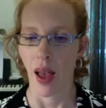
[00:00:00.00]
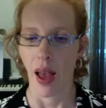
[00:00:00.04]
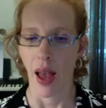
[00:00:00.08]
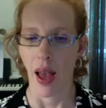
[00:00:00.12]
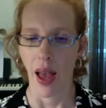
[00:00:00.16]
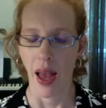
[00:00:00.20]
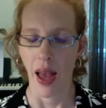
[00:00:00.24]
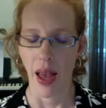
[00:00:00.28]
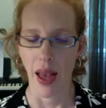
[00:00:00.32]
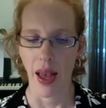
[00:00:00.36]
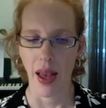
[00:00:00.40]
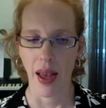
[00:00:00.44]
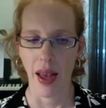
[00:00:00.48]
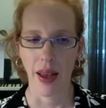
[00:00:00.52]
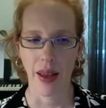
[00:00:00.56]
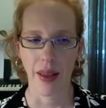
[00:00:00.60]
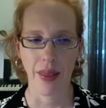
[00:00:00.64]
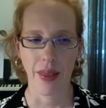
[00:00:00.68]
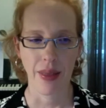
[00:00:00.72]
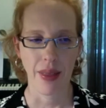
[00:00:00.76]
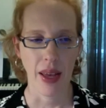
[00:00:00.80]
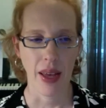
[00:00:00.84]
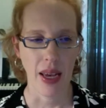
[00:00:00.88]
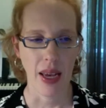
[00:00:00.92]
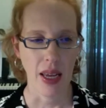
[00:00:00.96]

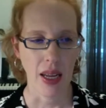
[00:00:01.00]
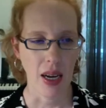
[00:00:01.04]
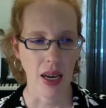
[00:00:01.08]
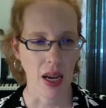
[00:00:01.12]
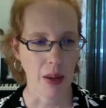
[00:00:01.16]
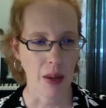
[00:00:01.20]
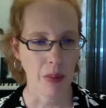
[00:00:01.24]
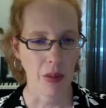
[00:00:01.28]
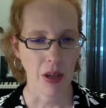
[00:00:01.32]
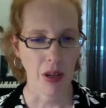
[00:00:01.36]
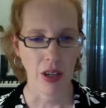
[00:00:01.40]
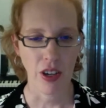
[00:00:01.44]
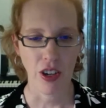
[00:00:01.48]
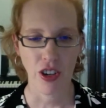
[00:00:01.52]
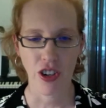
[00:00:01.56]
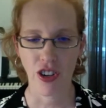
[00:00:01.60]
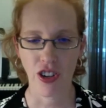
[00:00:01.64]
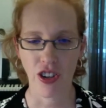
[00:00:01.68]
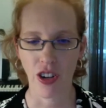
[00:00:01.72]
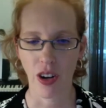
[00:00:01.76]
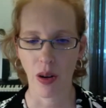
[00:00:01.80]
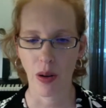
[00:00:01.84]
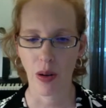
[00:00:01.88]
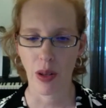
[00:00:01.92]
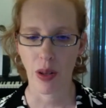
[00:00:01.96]
And then I'm going to
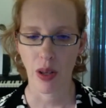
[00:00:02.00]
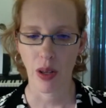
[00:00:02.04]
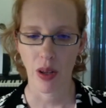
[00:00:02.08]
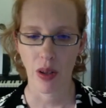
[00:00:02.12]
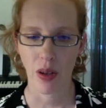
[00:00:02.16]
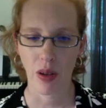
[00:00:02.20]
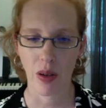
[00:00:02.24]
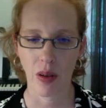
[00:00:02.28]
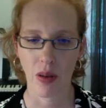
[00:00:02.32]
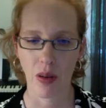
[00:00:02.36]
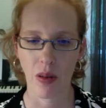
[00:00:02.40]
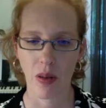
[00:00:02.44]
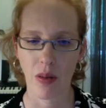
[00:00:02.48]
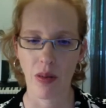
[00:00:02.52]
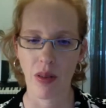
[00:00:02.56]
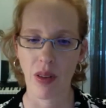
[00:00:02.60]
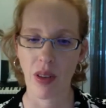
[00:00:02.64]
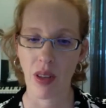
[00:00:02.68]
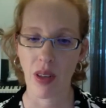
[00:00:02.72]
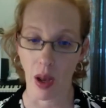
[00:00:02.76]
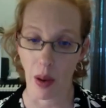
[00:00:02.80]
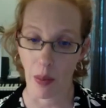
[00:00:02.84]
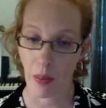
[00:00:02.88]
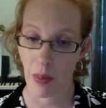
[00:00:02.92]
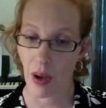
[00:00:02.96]
show you
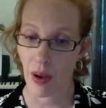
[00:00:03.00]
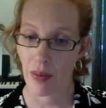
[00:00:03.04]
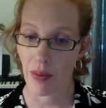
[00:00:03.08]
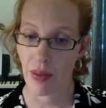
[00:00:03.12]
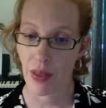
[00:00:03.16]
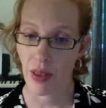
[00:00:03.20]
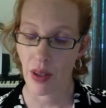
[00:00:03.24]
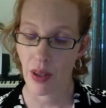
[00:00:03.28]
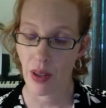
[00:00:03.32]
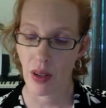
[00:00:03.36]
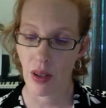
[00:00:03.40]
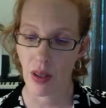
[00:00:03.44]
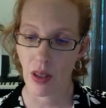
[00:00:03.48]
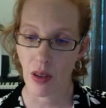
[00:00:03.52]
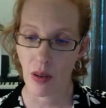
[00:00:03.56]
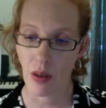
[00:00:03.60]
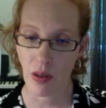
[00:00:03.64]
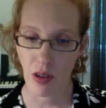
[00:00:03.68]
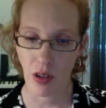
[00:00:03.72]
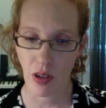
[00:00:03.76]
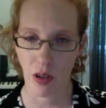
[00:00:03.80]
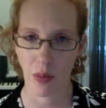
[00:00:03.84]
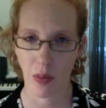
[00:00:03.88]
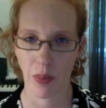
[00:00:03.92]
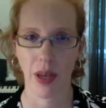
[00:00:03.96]
some of the
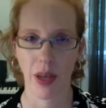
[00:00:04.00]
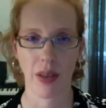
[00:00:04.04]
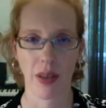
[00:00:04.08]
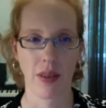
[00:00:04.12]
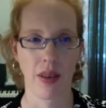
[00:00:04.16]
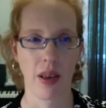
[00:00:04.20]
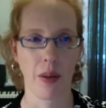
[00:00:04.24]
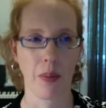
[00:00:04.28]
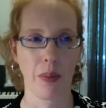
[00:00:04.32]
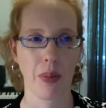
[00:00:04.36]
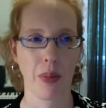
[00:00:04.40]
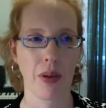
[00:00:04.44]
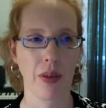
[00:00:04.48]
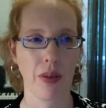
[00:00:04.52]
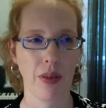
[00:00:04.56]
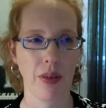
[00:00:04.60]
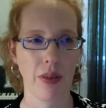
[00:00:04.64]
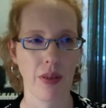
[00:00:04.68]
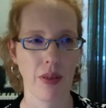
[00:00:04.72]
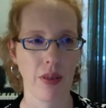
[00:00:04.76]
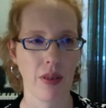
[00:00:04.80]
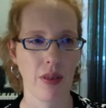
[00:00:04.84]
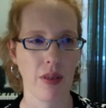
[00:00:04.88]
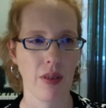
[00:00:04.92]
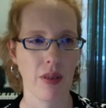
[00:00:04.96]
YouTube
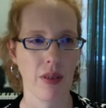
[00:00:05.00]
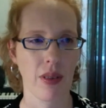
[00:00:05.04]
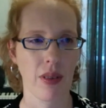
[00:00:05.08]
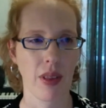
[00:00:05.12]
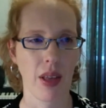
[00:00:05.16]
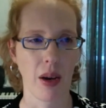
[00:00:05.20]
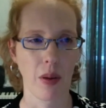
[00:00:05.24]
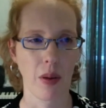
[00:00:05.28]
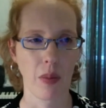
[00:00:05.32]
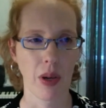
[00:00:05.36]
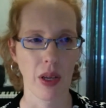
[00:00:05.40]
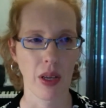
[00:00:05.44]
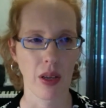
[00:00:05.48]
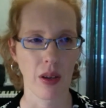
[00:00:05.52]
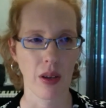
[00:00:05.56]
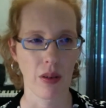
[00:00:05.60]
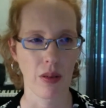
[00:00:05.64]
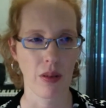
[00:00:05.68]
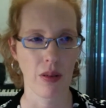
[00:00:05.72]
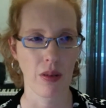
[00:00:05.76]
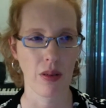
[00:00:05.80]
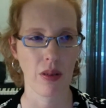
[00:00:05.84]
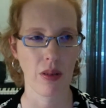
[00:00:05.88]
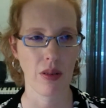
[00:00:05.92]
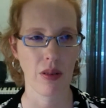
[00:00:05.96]
examples that we
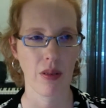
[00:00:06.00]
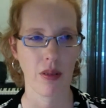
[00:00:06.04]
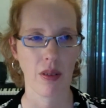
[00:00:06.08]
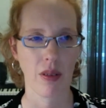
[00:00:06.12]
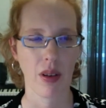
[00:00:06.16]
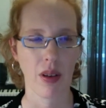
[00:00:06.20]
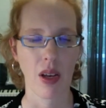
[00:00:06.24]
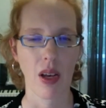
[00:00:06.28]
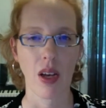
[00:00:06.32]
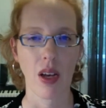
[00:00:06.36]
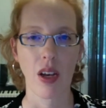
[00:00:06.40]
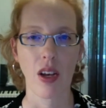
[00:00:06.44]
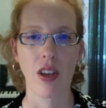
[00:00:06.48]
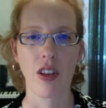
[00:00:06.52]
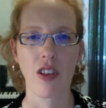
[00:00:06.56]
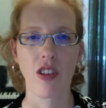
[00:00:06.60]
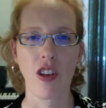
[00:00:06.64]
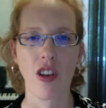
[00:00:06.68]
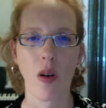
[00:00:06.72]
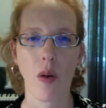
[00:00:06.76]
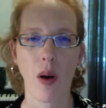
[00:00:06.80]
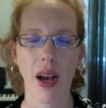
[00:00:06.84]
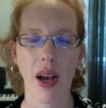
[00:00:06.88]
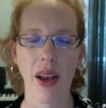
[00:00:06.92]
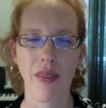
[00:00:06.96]
use.
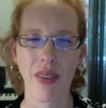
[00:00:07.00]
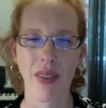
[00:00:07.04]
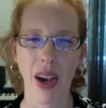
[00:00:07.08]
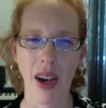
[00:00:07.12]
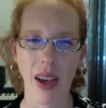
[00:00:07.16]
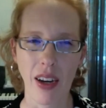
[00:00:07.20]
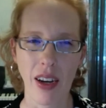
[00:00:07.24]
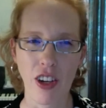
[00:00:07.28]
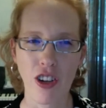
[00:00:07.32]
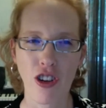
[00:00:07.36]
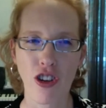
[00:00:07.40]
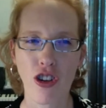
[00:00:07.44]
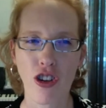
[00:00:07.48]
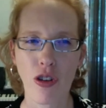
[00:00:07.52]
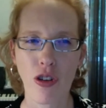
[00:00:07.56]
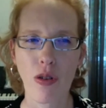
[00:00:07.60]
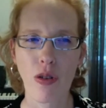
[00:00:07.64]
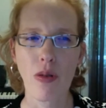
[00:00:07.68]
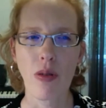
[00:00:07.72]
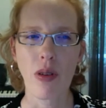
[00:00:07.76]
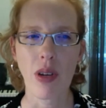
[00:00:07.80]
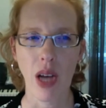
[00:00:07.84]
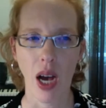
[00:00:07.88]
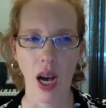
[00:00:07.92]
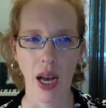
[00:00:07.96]
So I have kind of two
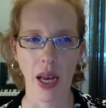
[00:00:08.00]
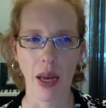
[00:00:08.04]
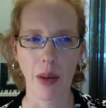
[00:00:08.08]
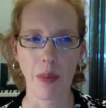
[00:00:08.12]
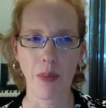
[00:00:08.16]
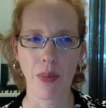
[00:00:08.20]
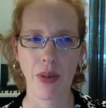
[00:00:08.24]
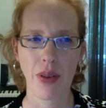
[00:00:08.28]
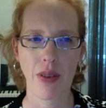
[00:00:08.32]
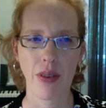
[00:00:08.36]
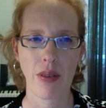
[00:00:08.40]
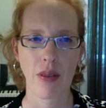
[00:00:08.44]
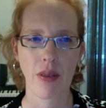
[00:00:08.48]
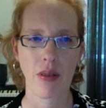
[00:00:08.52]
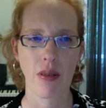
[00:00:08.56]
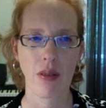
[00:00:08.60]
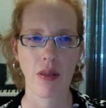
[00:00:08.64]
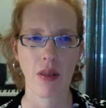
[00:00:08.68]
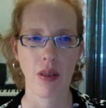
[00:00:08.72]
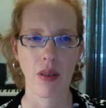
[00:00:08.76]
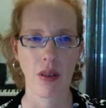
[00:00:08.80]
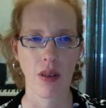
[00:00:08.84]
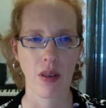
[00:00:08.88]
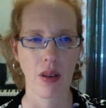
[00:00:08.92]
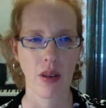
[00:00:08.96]
types
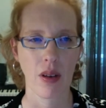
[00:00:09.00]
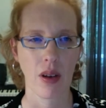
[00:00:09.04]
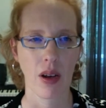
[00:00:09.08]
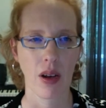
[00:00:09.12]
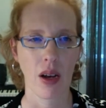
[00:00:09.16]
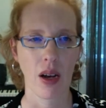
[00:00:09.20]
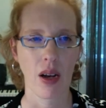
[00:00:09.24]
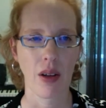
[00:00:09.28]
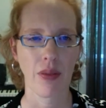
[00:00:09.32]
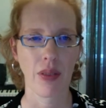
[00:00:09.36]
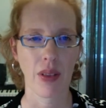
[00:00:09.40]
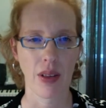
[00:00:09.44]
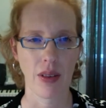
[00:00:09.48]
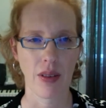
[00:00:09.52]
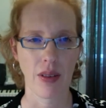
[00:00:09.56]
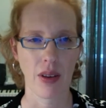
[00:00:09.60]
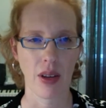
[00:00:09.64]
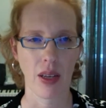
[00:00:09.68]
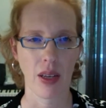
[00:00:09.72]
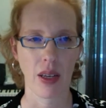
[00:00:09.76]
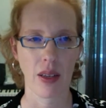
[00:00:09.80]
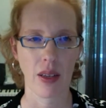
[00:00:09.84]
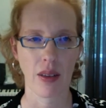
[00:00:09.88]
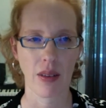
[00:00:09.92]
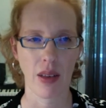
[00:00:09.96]
of
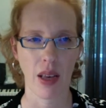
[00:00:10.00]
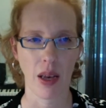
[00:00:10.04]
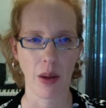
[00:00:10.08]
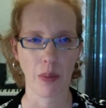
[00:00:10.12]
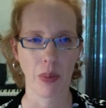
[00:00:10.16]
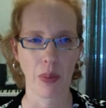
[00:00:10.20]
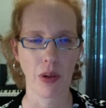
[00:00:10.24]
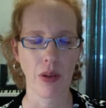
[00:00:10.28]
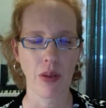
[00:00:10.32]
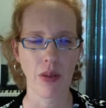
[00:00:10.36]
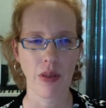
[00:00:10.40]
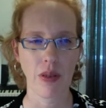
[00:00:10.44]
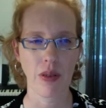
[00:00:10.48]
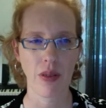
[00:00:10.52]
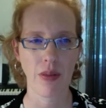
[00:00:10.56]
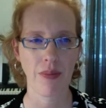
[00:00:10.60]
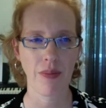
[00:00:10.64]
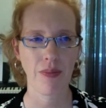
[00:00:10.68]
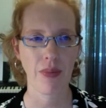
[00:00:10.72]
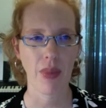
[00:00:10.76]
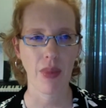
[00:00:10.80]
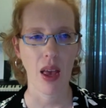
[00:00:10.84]
listening examples.